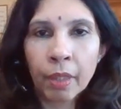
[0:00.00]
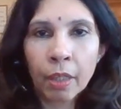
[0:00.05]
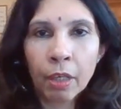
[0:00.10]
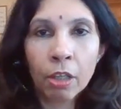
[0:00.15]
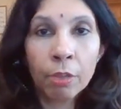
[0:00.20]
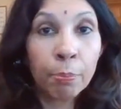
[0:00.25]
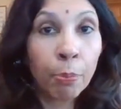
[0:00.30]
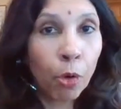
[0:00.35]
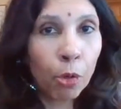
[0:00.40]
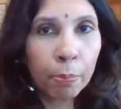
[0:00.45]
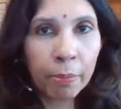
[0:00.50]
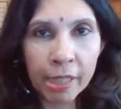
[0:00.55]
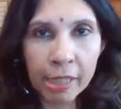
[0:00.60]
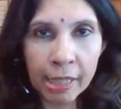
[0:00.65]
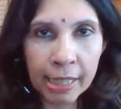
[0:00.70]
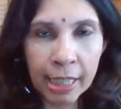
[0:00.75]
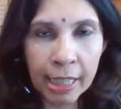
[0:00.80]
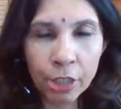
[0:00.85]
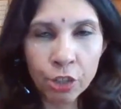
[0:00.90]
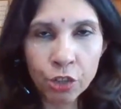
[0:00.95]
board
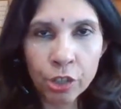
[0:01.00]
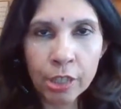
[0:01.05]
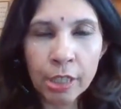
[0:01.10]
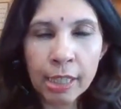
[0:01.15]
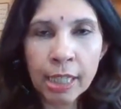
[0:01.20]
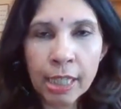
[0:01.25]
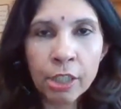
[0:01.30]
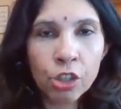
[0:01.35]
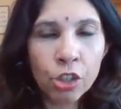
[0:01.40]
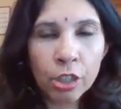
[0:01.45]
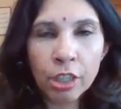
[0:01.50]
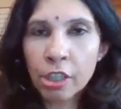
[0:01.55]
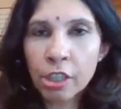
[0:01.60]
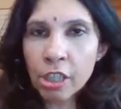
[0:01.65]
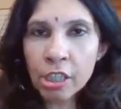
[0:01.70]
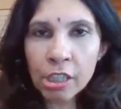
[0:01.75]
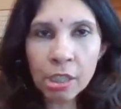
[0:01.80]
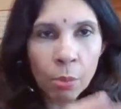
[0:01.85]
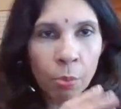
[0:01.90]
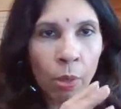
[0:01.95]
presentations. And so this is
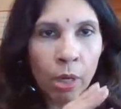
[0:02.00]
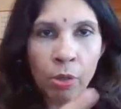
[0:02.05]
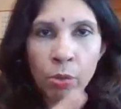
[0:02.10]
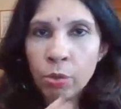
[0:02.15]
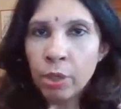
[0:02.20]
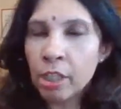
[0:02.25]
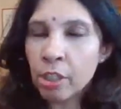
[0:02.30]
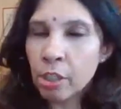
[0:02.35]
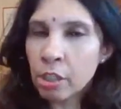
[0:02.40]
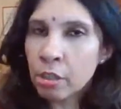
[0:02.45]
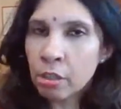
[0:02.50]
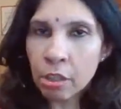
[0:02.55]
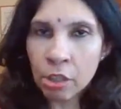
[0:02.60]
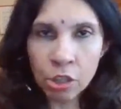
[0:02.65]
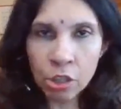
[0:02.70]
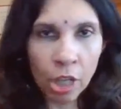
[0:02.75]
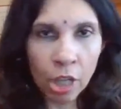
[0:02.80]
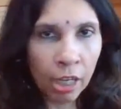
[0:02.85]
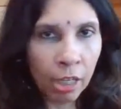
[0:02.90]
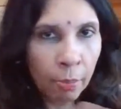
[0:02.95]
someone who is
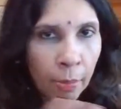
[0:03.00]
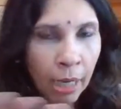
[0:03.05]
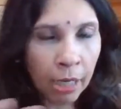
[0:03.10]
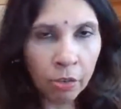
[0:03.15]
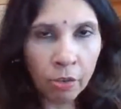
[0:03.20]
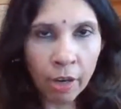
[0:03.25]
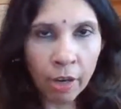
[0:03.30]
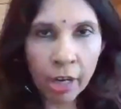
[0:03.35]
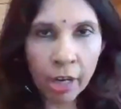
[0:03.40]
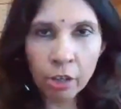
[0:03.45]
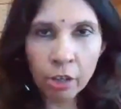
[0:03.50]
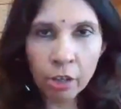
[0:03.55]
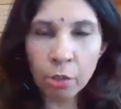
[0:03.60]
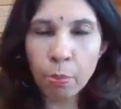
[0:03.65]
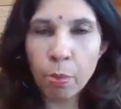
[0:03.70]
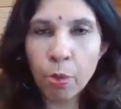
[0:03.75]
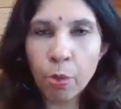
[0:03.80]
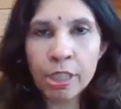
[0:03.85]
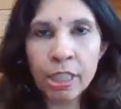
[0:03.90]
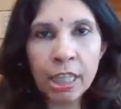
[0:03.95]
not in my direct
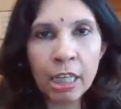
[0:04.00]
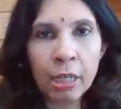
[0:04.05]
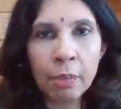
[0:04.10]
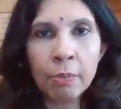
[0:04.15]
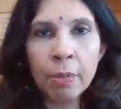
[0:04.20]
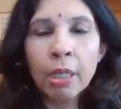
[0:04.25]
report team,